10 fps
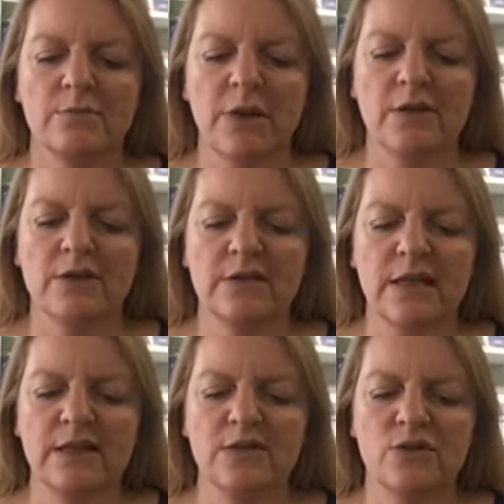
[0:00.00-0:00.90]
But
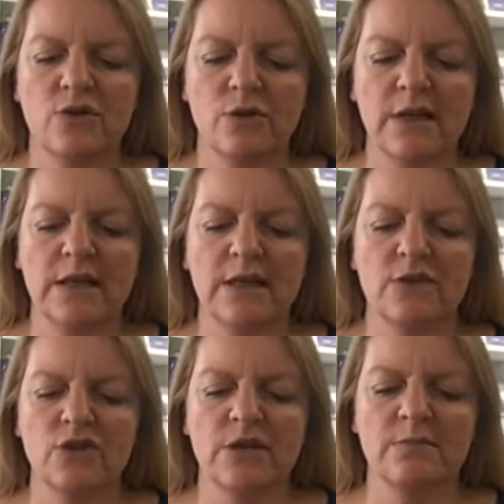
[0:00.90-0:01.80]
since doing this,
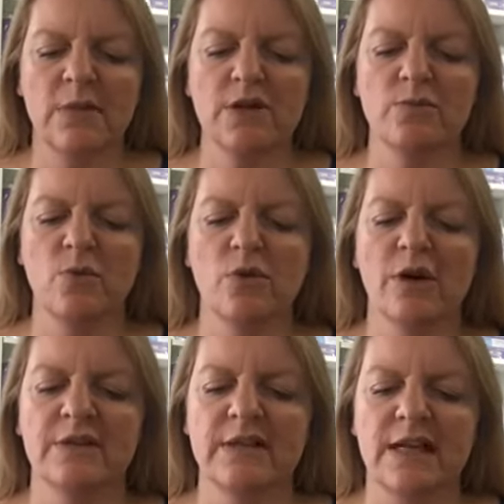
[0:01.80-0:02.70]
she's much more
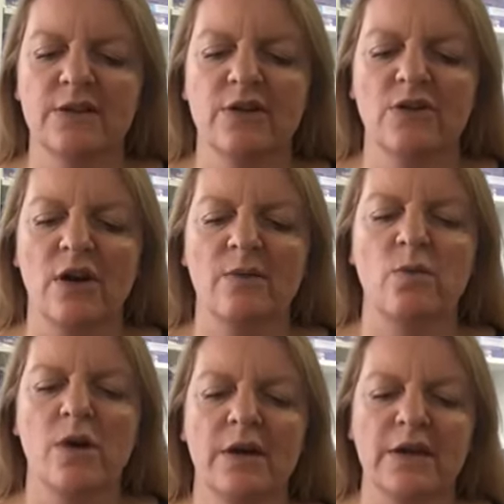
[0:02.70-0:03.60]
unsettled at night.
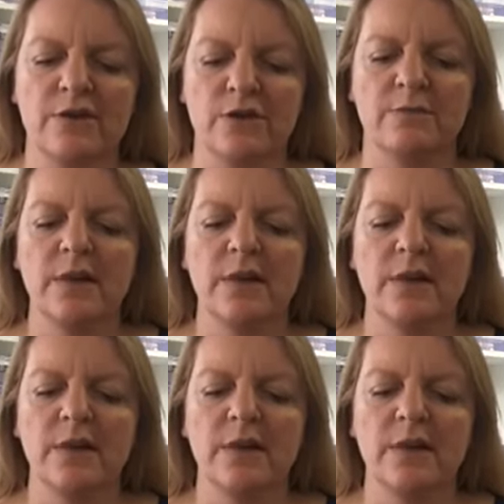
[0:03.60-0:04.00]
What can I do?